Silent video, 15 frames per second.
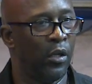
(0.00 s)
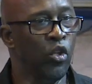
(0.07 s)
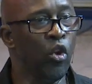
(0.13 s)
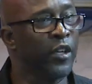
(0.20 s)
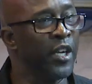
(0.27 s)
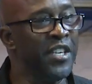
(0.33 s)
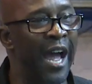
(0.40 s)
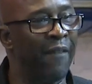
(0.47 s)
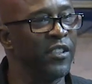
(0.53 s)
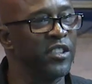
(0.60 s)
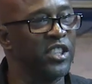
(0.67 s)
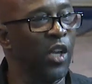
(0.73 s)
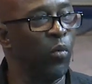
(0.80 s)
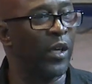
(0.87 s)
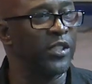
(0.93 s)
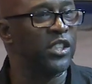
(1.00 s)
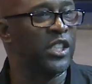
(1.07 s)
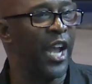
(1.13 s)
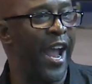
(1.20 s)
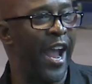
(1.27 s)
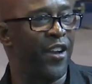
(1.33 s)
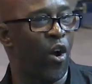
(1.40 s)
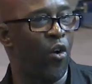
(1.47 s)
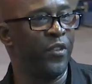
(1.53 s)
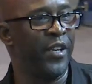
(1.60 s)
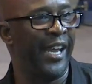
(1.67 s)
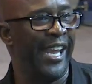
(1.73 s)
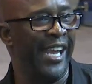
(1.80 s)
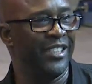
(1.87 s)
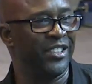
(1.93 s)
You can never see what's tearing on
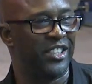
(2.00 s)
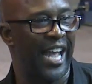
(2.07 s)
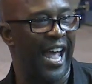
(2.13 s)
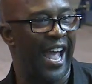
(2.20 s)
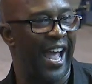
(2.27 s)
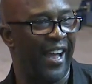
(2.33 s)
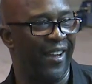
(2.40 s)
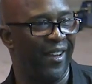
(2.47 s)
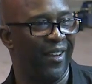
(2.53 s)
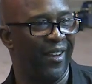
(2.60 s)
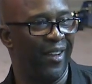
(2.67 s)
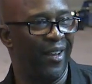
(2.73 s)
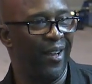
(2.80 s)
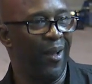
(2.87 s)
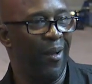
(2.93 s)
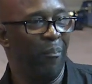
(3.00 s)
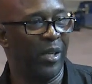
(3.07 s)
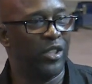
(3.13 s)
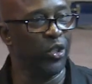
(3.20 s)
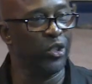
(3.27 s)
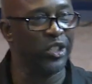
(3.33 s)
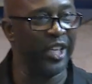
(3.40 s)
the inside, but you